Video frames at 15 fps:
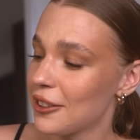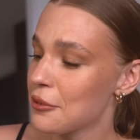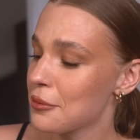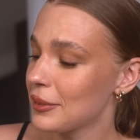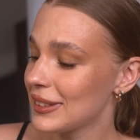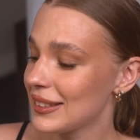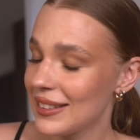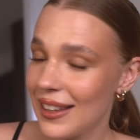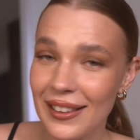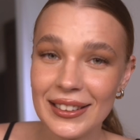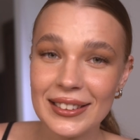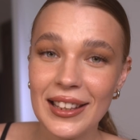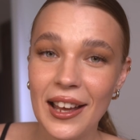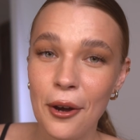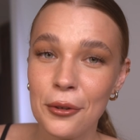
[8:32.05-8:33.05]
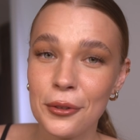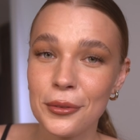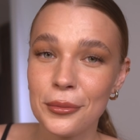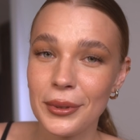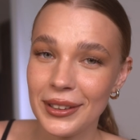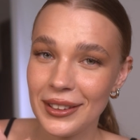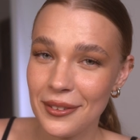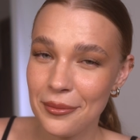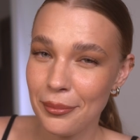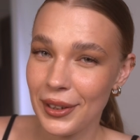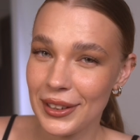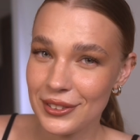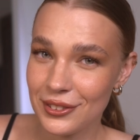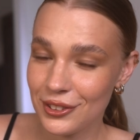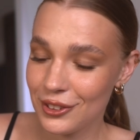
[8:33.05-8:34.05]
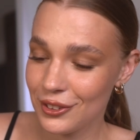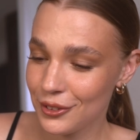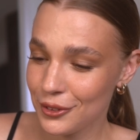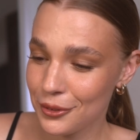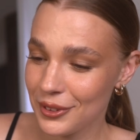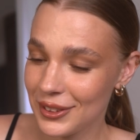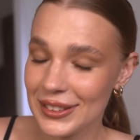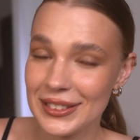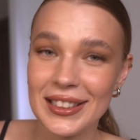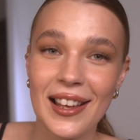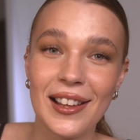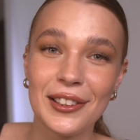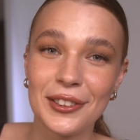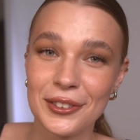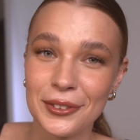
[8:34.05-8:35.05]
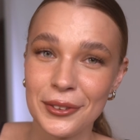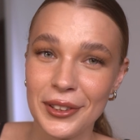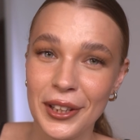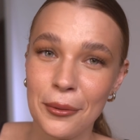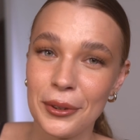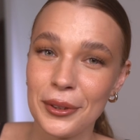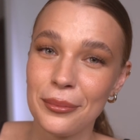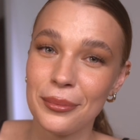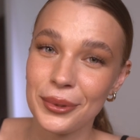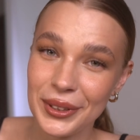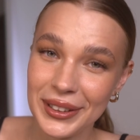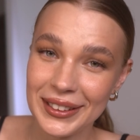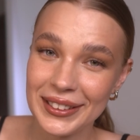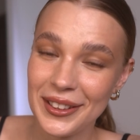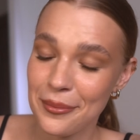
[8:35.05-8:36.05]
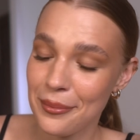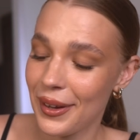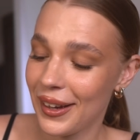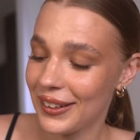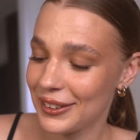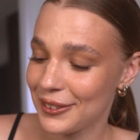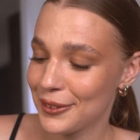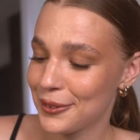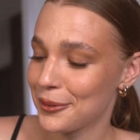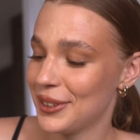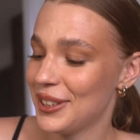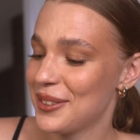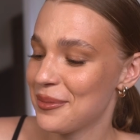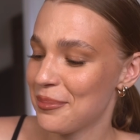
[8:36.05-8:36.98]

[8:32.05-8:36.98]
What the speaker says: If we sell it out, we keep messaging to the seller so they will bring them back as soon as